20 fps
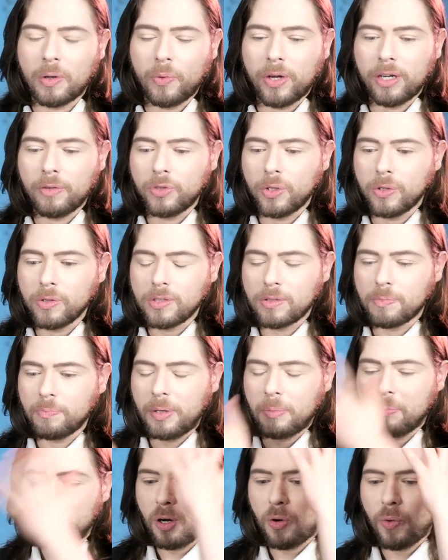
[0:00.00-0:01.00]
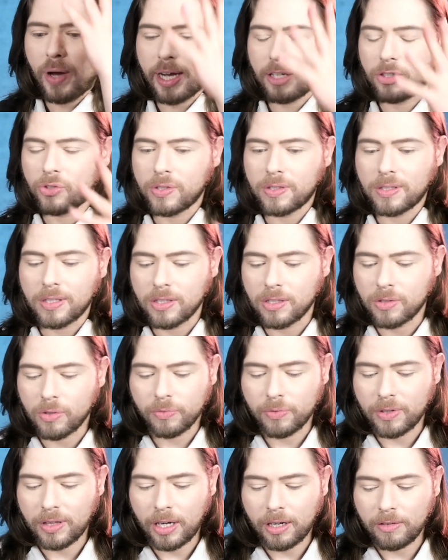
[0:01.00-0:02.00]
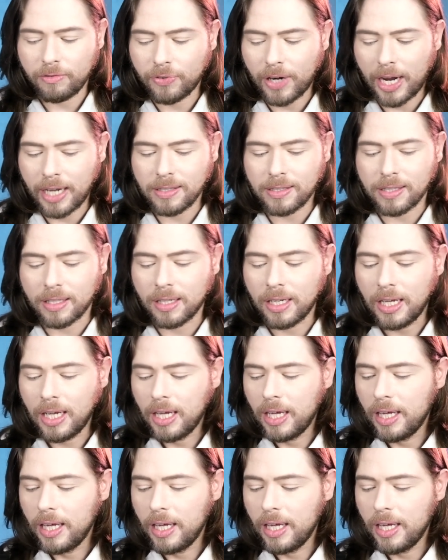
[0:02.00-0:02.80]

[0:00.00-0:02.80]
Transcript: one of those bimbo actresses over there in France, and